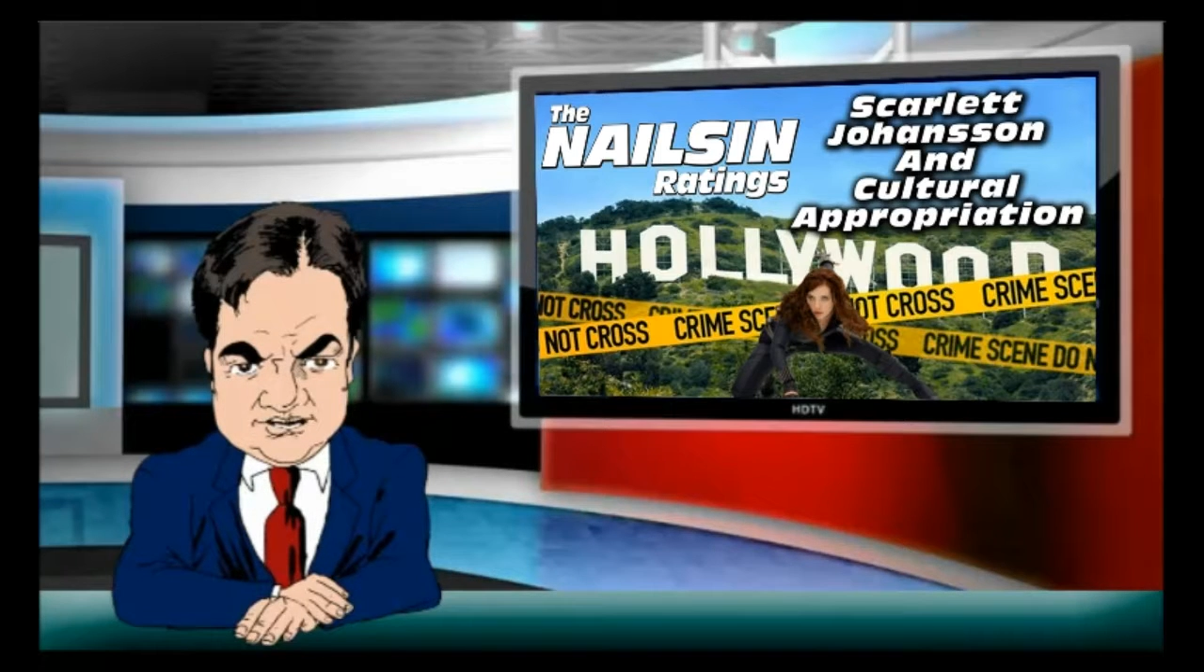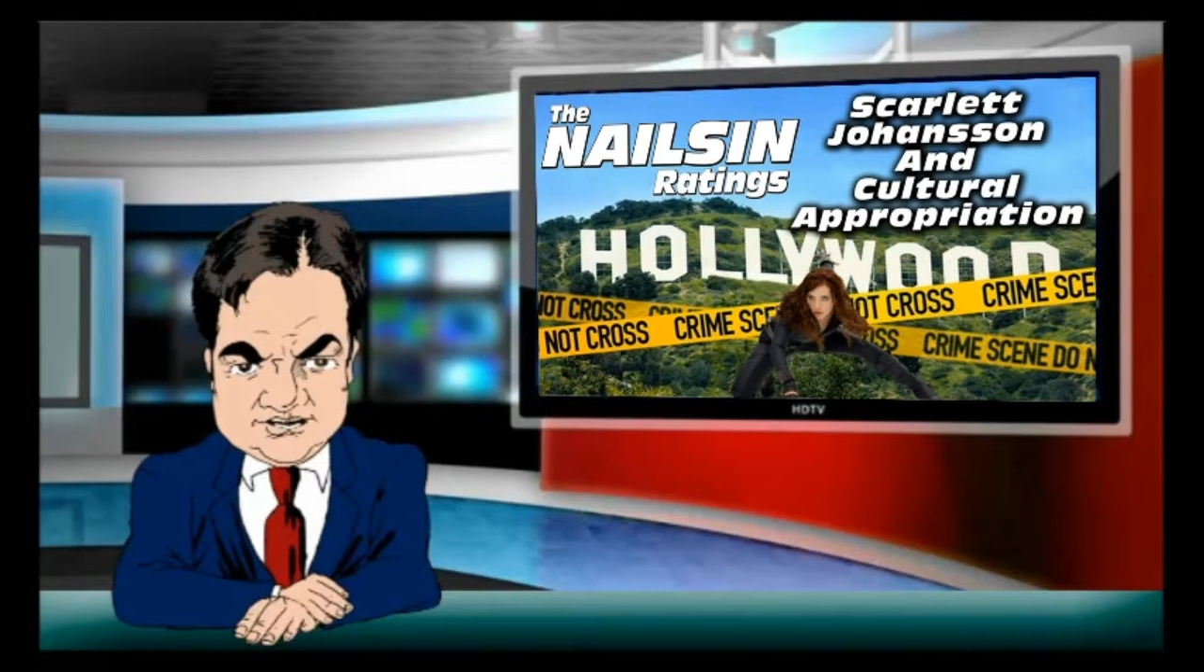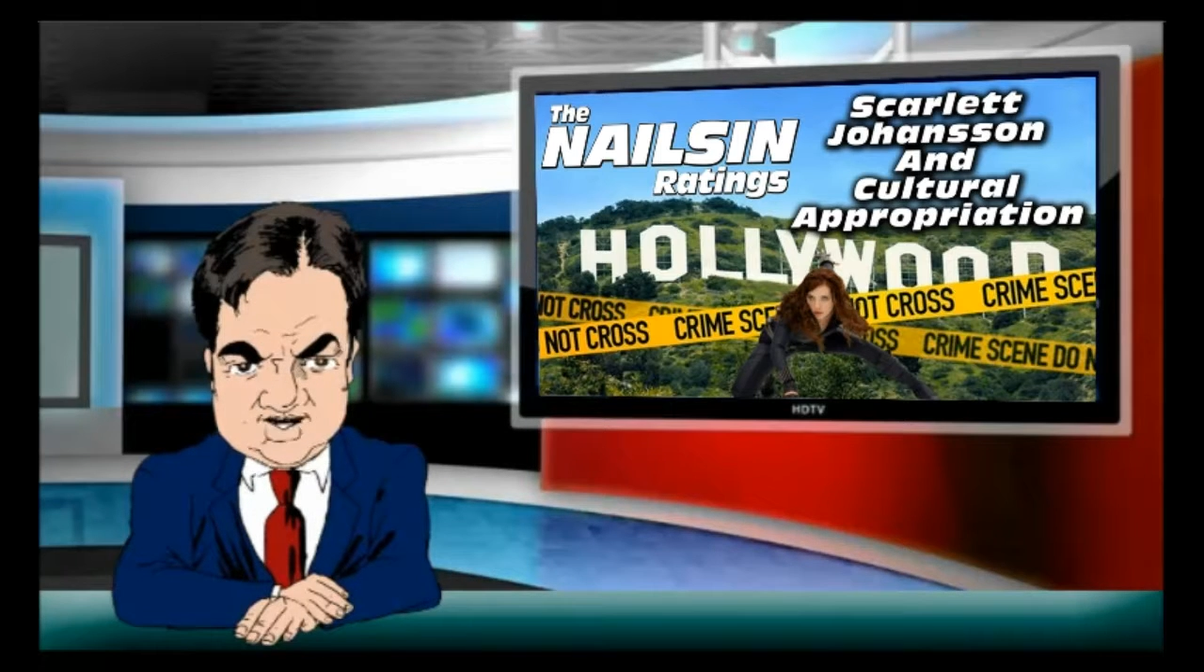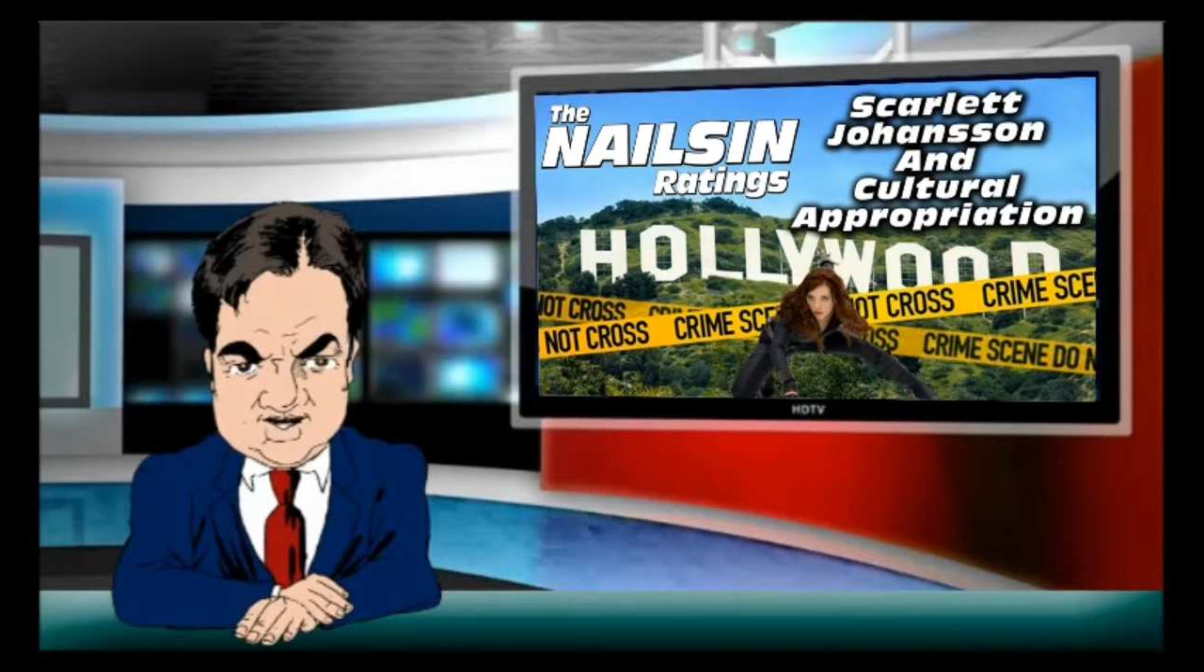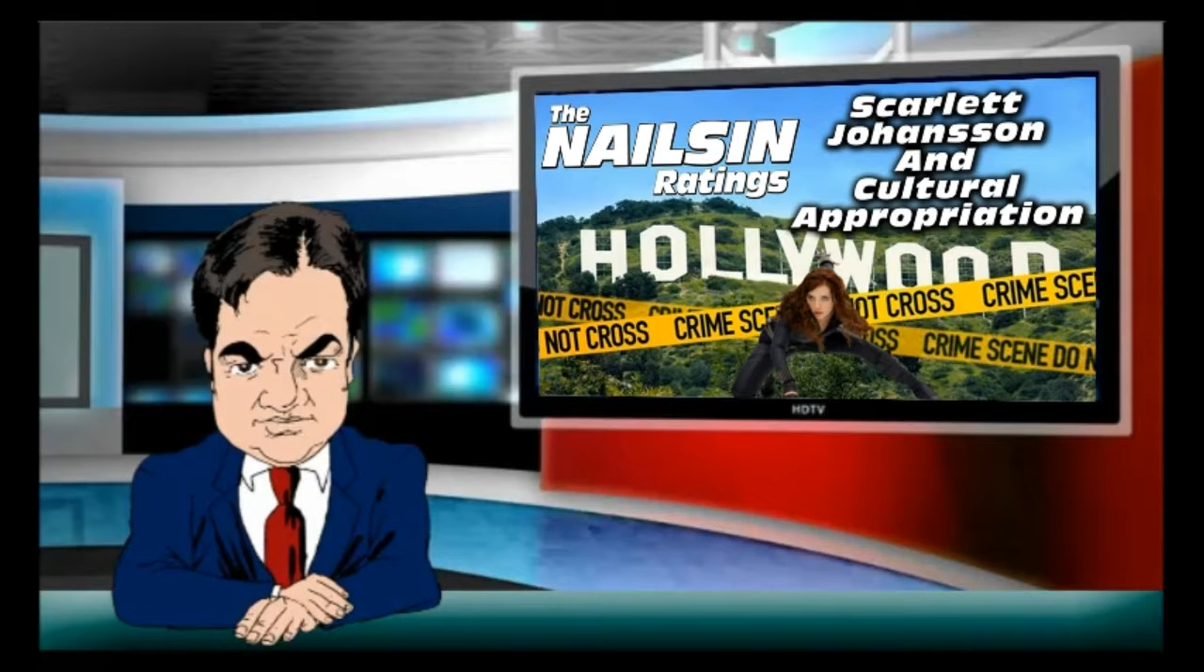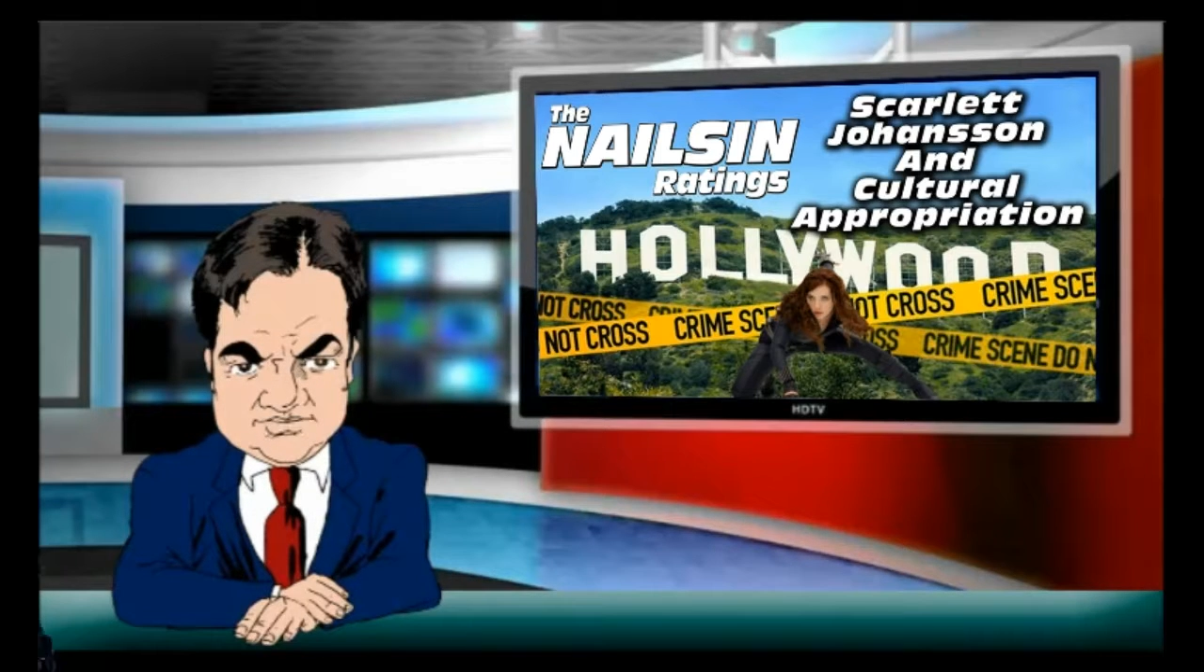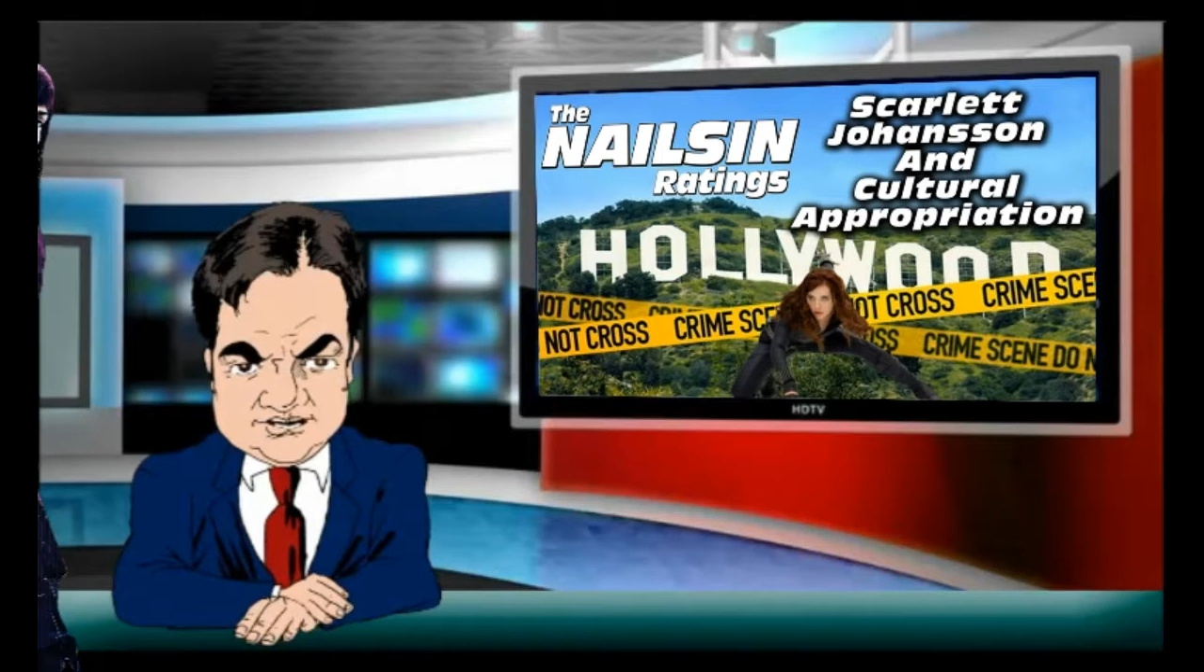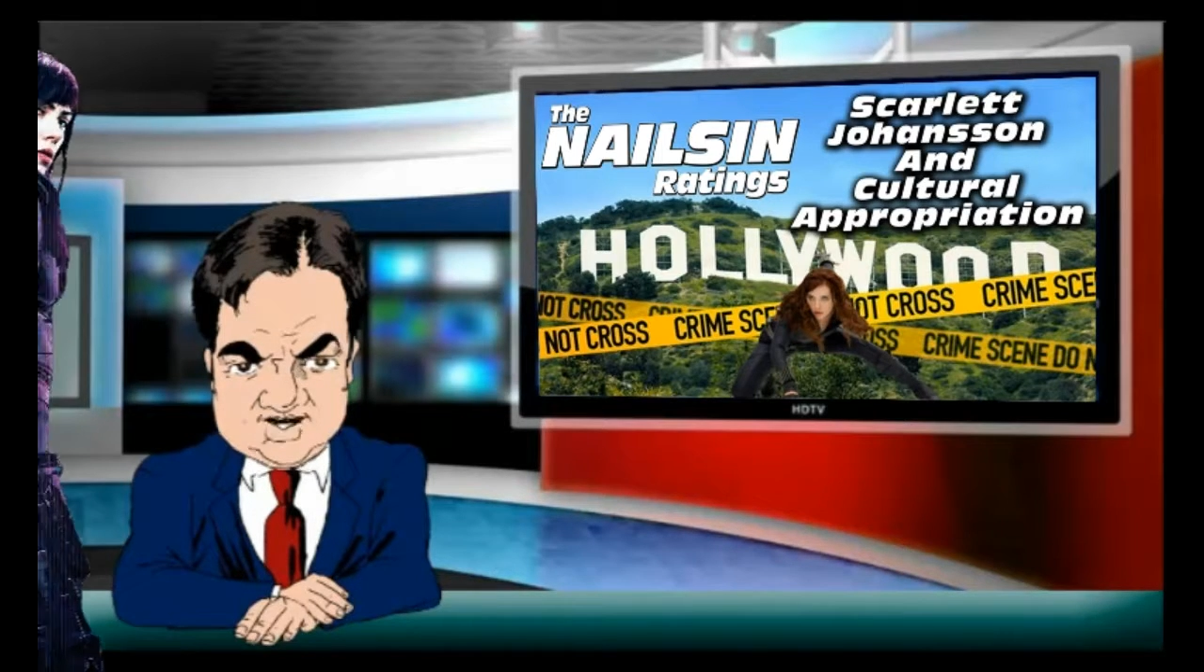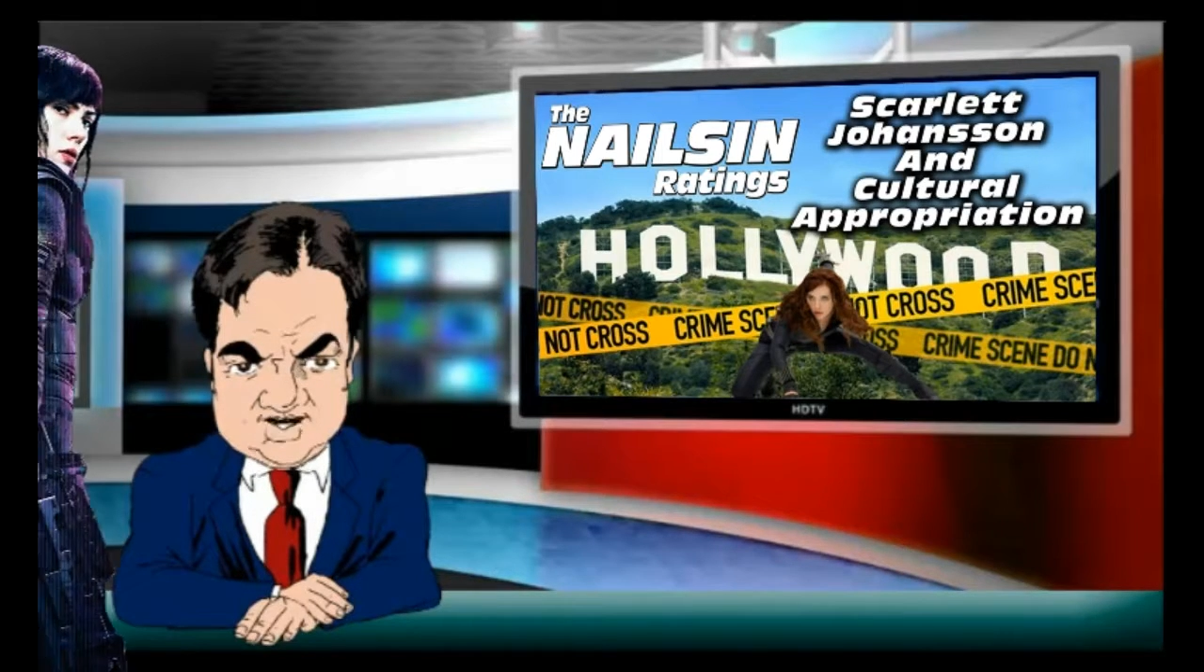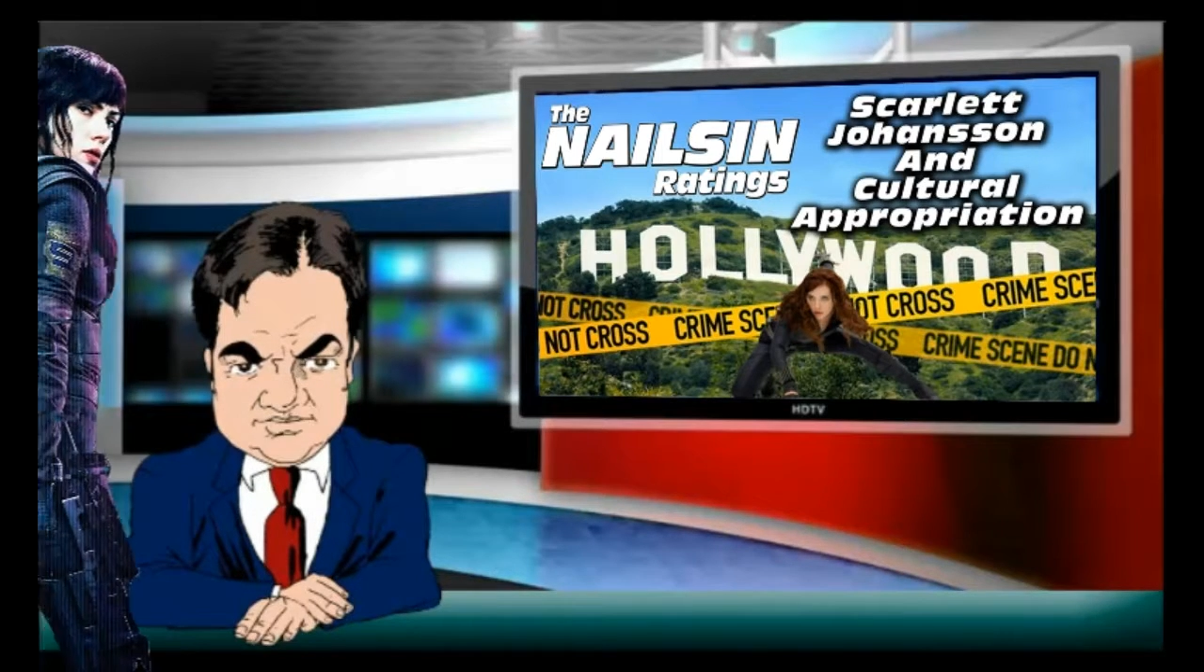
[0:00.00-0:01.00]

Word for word: uh key key